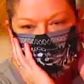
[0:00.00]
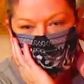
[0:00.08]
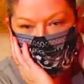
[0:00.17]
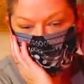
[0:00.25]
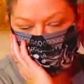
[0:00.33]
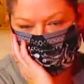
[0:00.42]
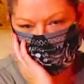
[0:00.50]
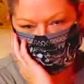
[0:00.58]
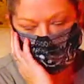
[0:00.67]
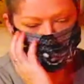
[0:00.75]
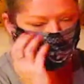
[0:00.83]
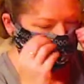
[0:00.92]
mask
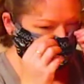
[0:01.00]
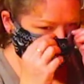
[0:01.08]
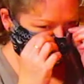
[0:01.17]
model.